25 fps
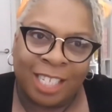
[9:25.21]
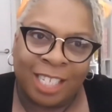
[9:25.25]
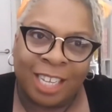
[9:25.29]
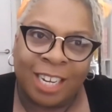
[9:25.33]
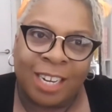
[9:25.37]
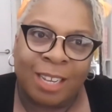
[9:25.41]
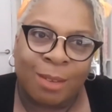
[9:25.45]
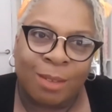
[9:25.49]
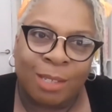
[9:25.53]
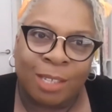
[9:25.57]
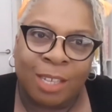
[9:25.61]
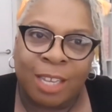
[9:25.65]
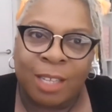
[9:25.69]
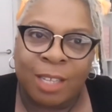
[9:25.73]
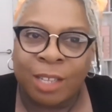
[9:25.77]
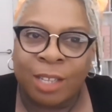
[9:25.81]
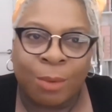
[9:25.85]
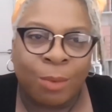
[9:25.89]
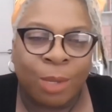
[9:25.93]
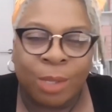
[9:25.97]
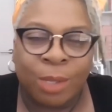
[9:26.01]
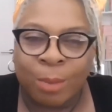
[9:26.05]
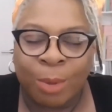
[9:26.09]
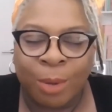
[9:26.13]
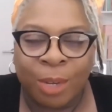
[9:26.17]
and I'll say, so
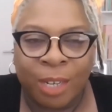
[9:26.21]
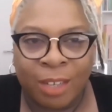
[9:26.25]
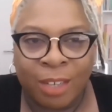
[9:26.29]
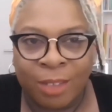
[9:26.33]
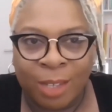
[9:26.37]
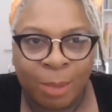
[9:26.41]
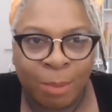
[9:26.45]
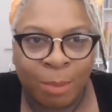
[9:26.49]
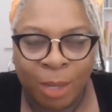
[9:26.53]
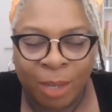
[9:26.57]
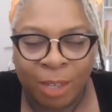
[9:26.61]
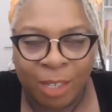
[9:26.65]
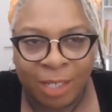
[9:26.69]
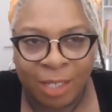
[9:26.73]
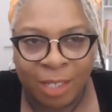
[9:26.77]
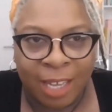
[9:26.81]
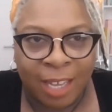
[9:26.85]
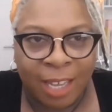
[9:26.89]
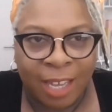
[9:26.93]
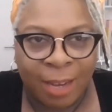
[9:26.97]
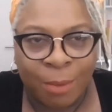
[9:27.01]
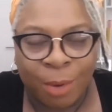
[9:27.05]
what's the point of this policy?